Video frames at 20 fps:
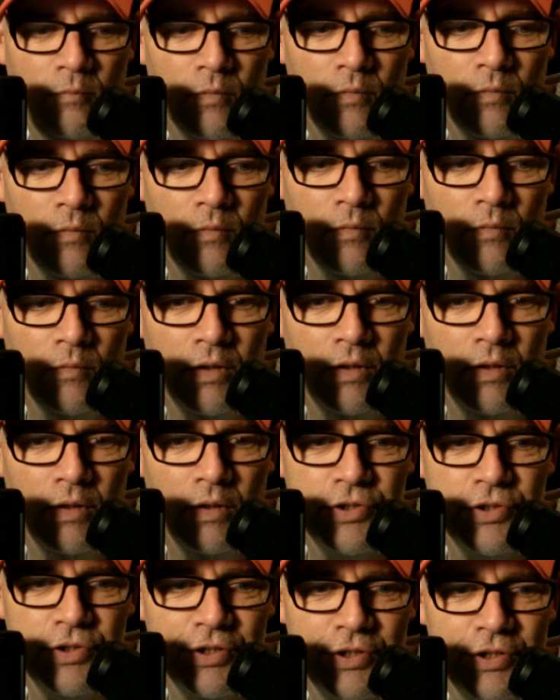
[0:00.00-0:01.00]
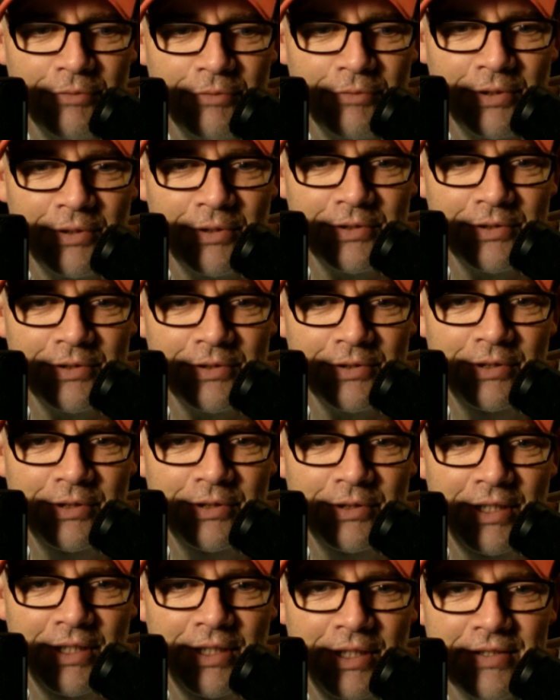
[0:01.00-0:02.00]
check one, two.
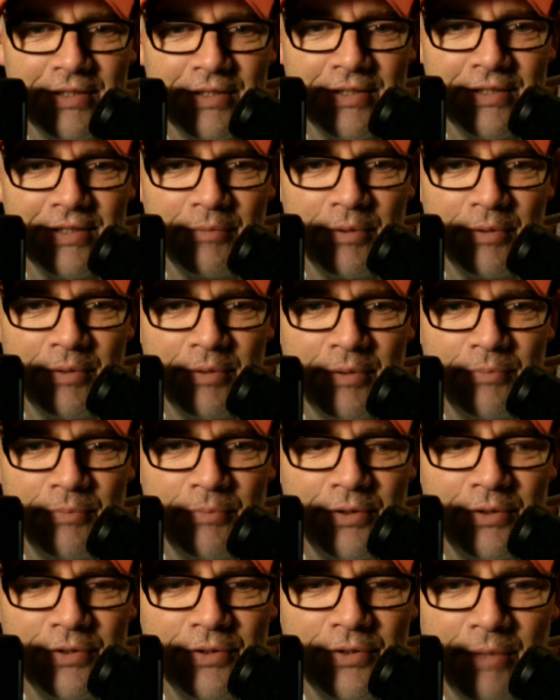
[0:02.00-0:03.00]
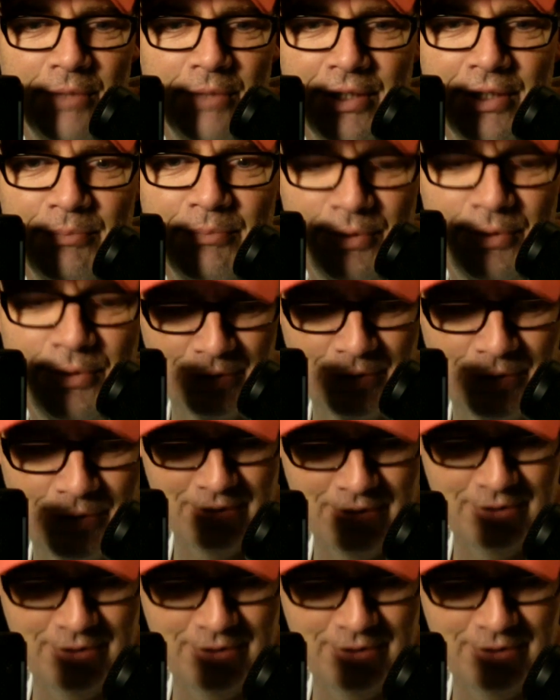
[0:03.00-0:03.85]
Yes, I am using my computer audio.